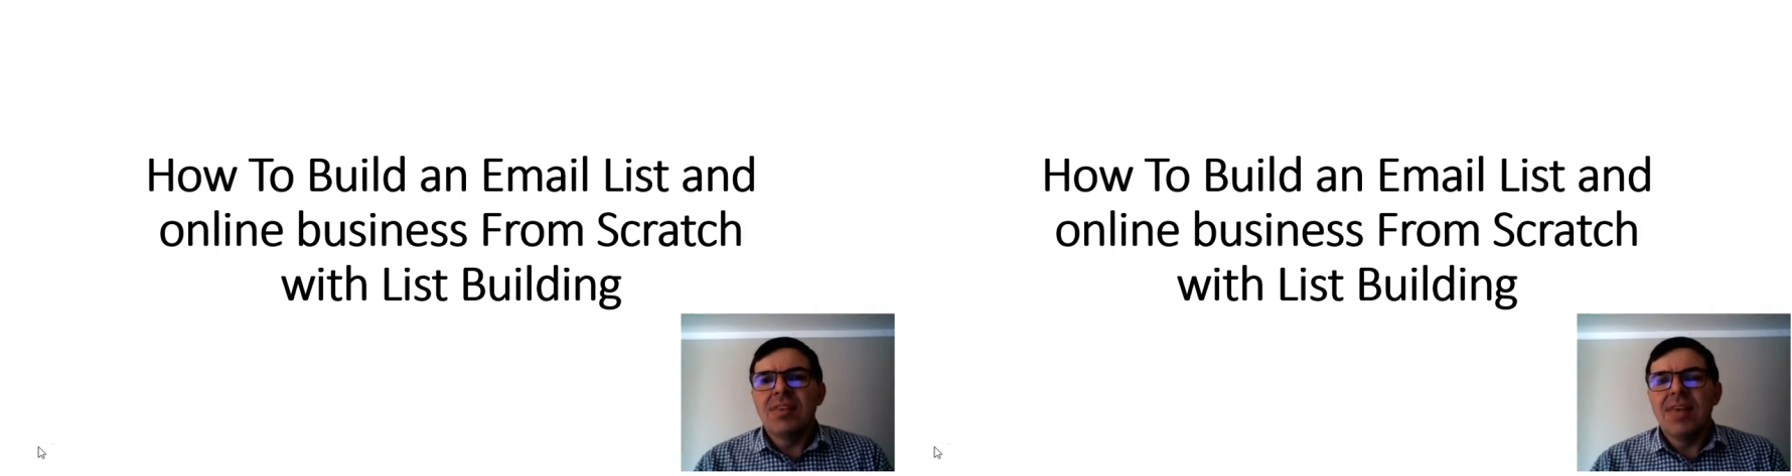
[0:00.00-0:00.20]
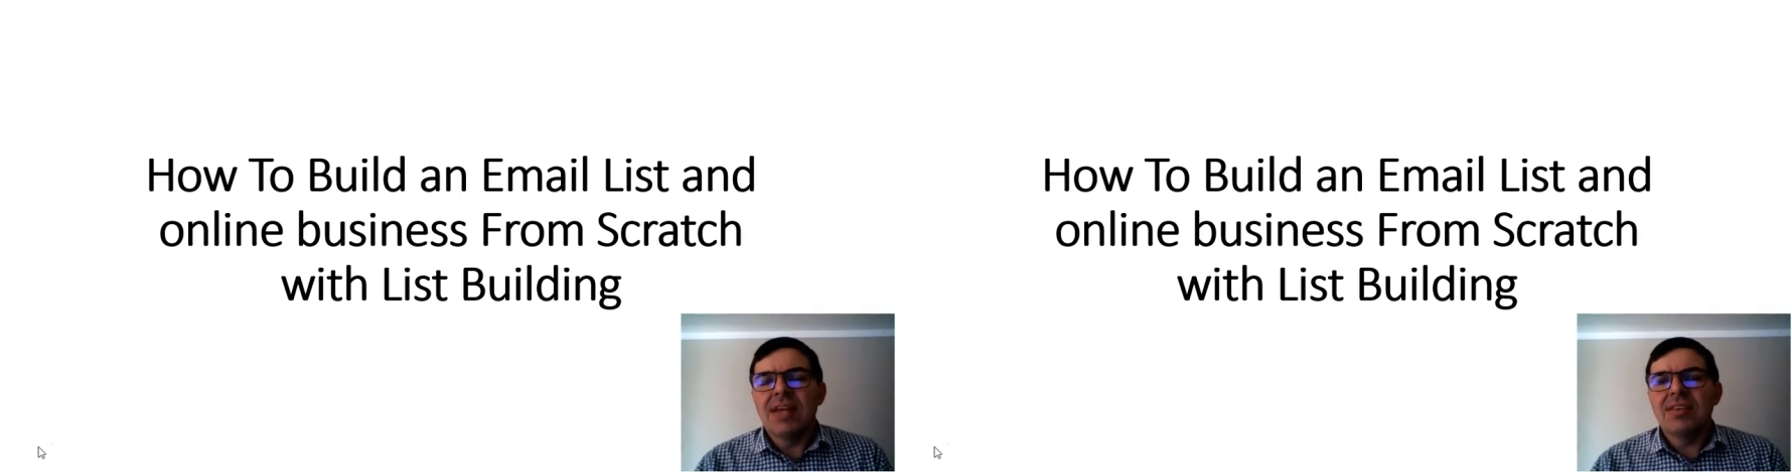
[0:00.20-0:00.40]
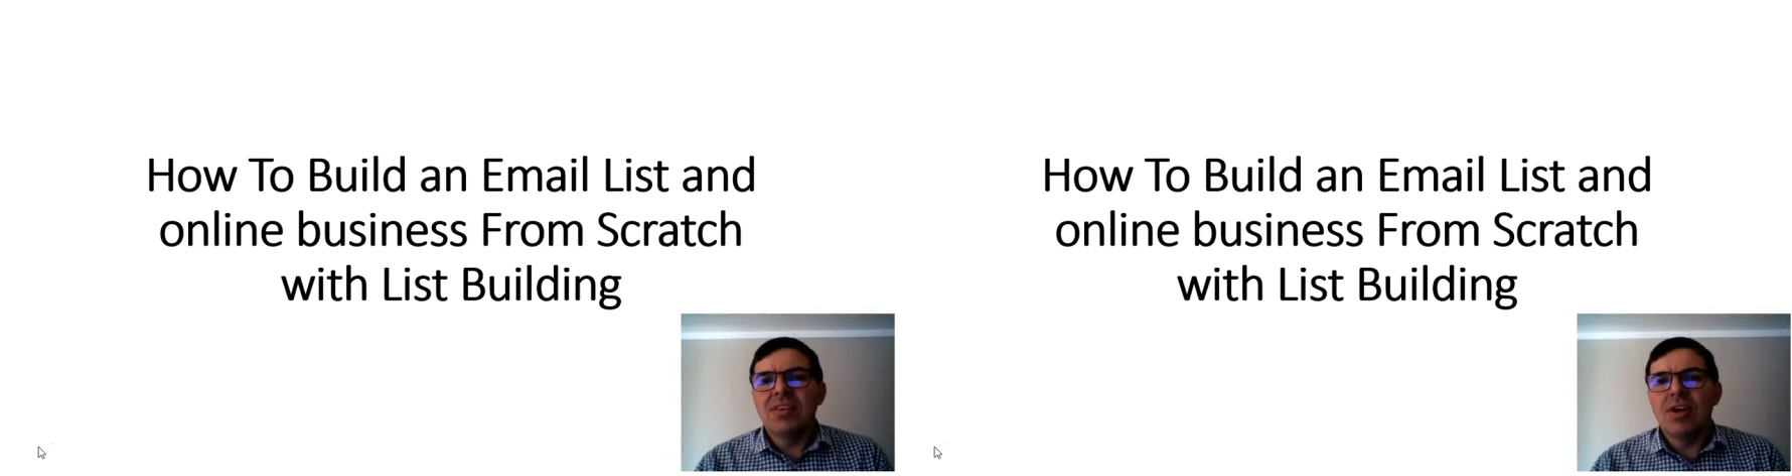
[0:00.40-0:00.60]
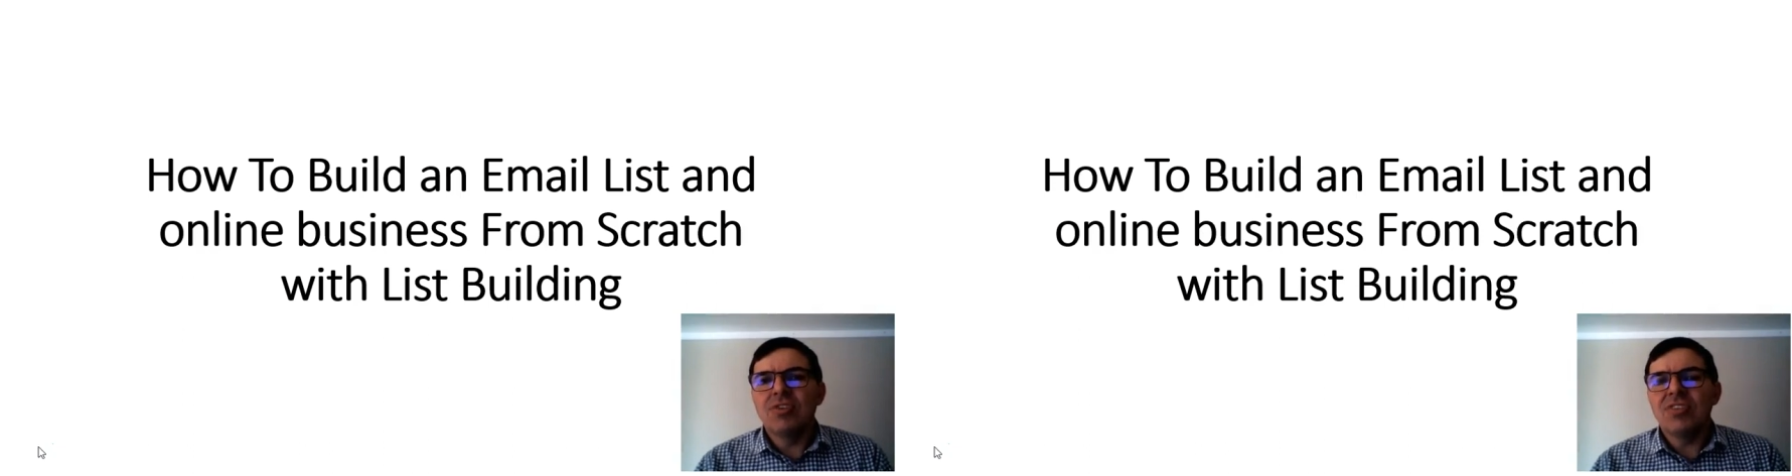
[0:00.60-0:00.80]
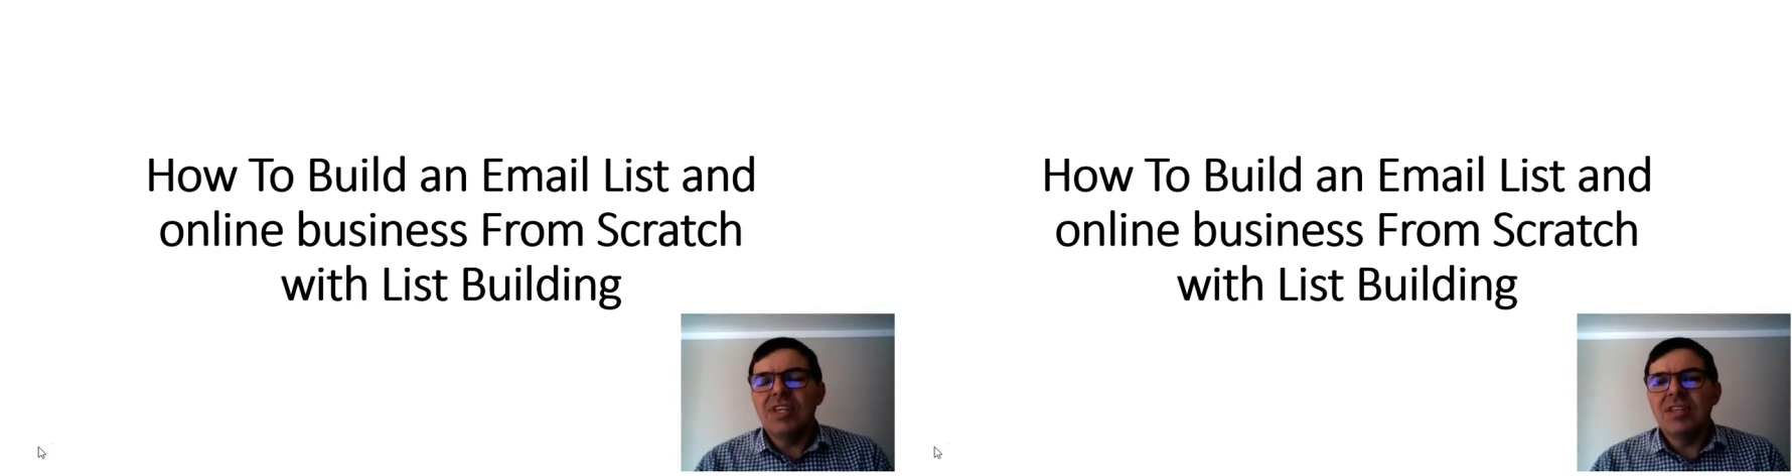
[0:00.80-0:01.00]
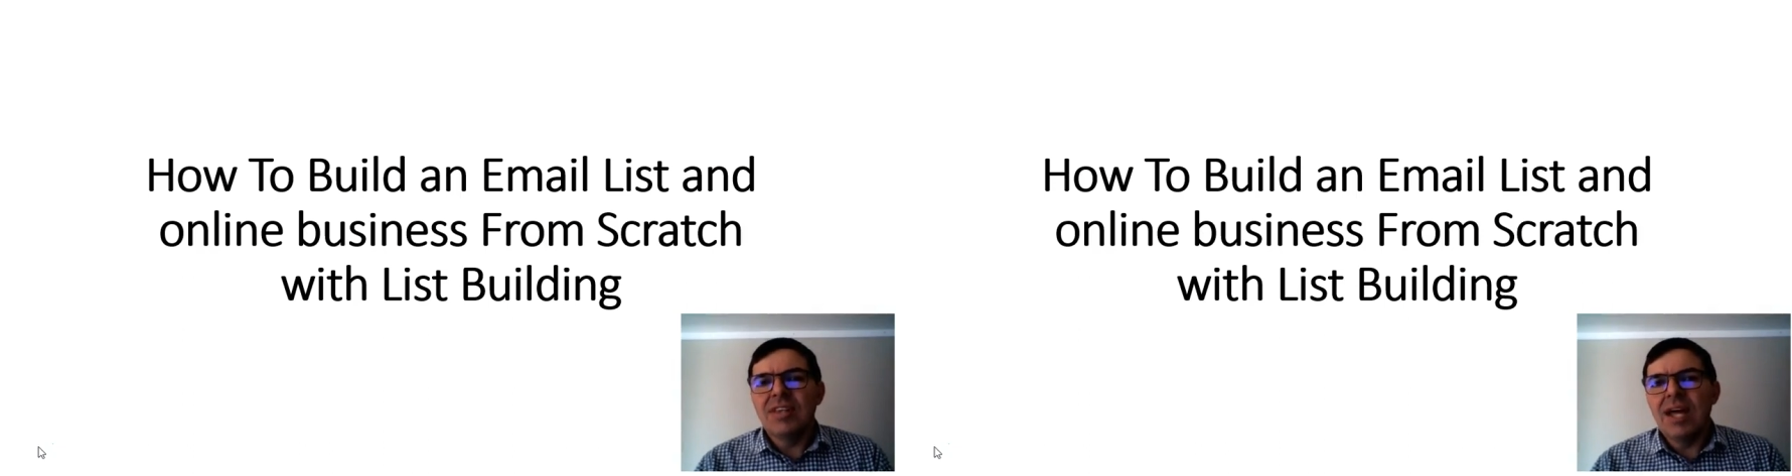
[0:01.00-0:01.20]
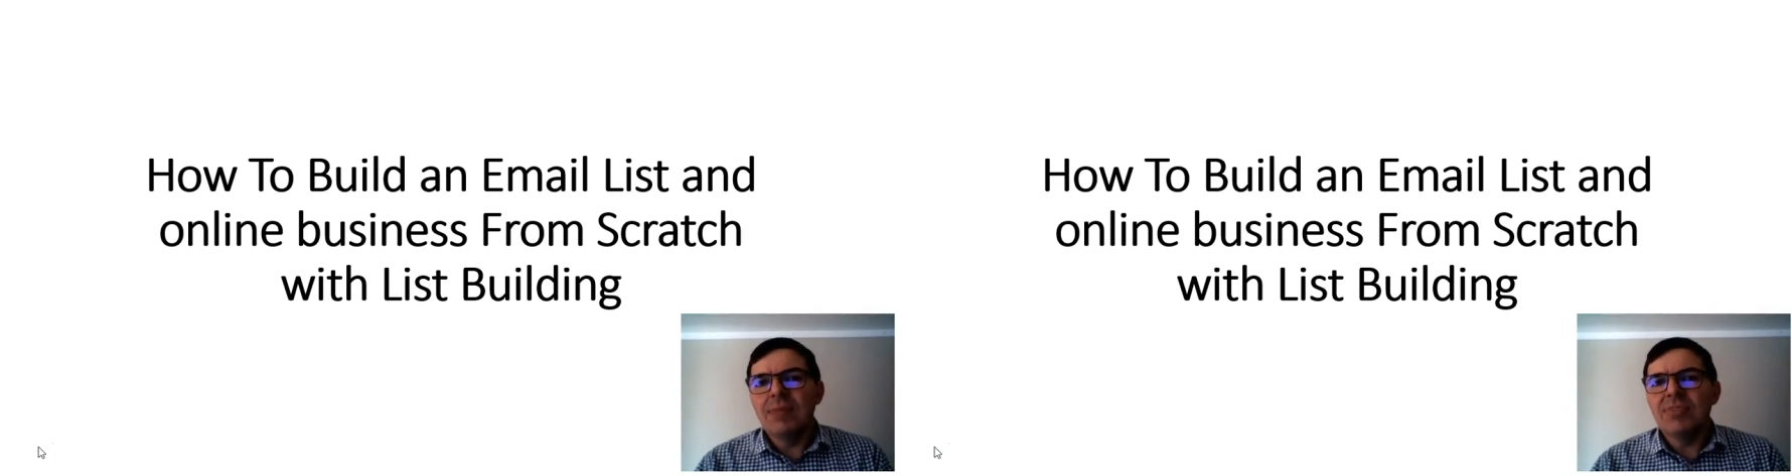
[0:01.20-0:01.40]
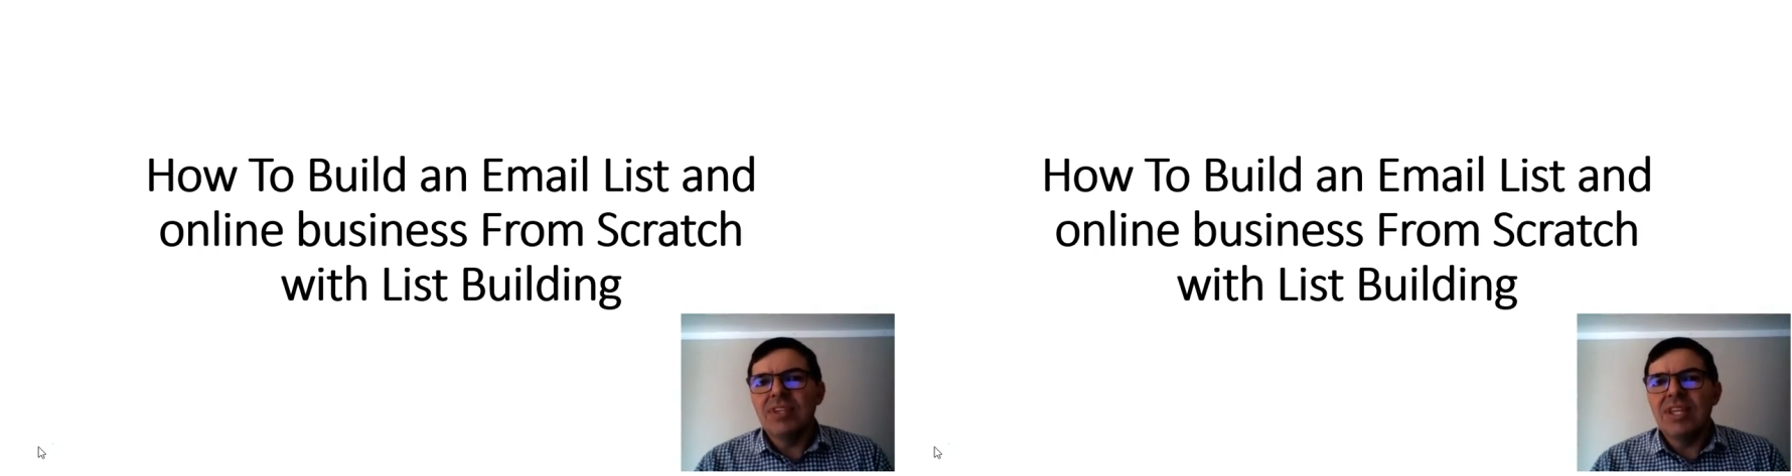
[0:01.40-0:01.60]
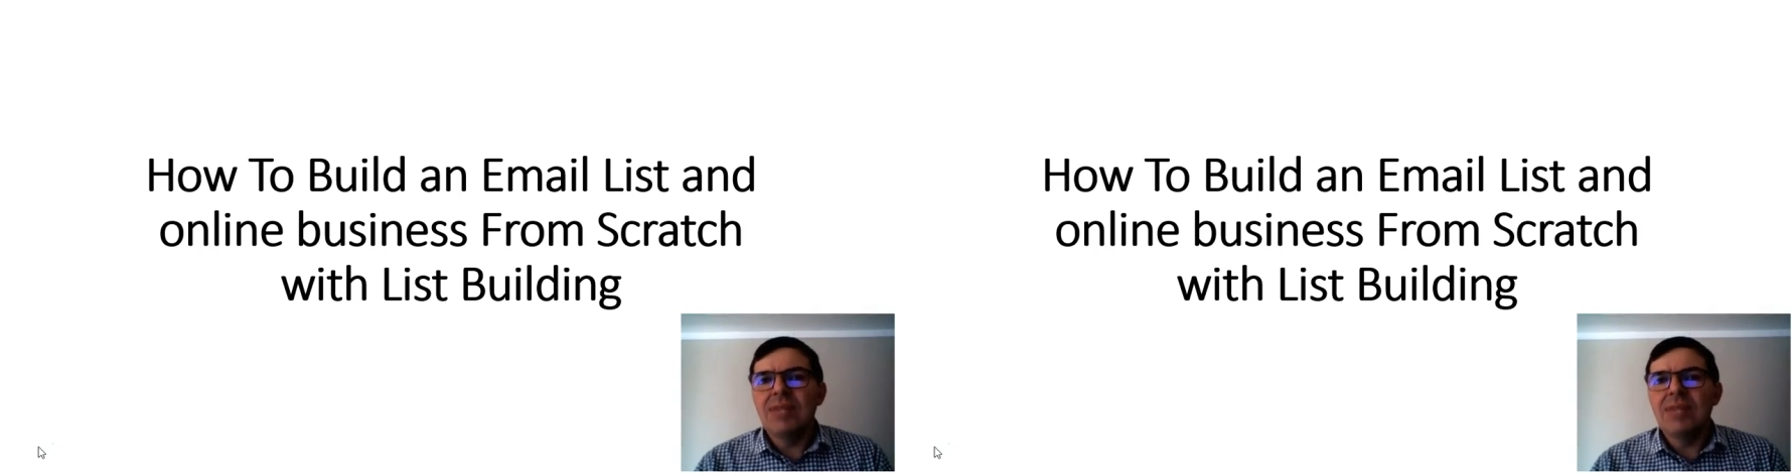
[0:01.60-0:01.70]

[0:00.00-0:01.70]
that those names and